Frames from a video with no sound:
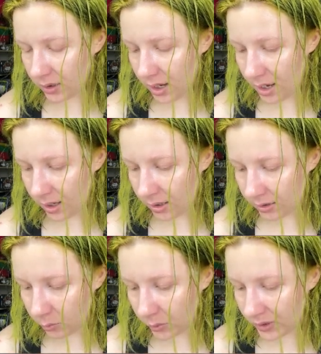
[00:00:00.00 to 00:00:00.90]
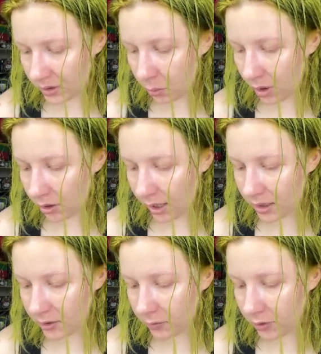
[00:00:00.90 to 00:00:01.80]
And with square
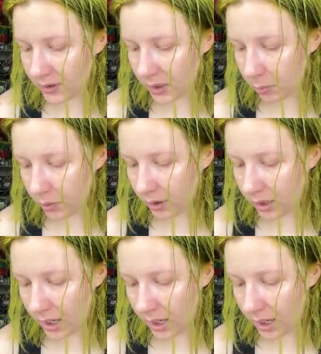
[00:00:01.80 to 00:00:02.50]
nails, for example,